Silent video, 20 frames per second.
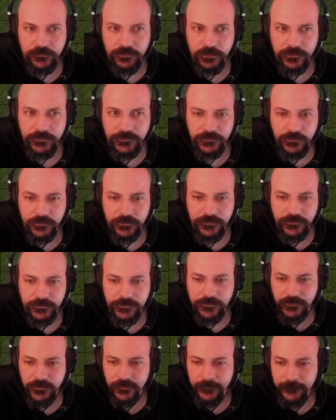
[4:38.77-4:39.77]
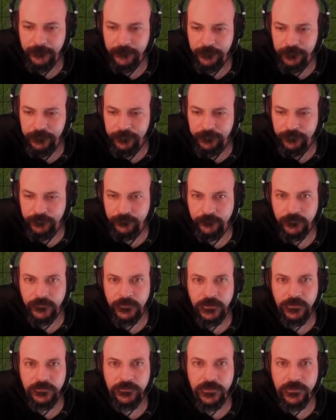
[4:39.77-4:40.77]
broadswords.
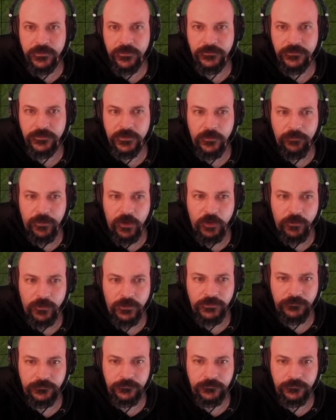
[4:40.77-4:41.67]
Then there's bowmen.